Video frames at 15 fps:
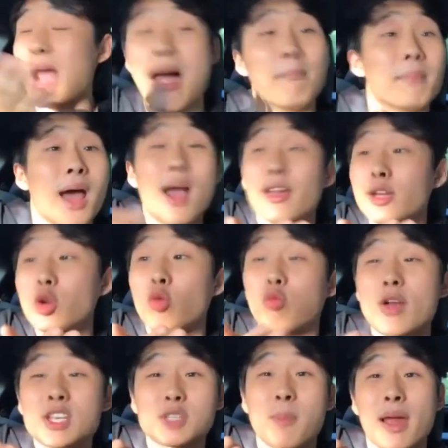I'm not gonna
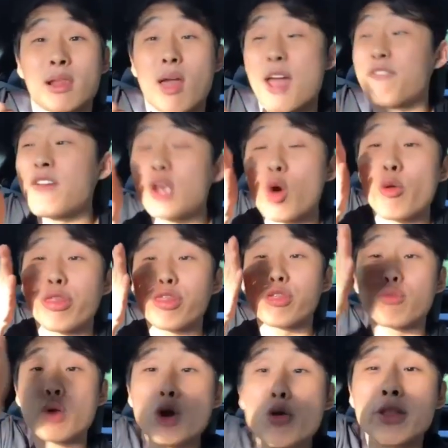risk my life and go
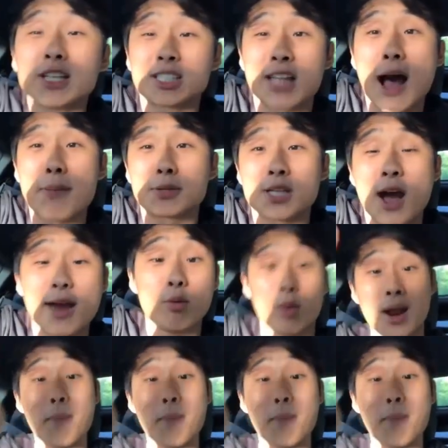through the stop sign when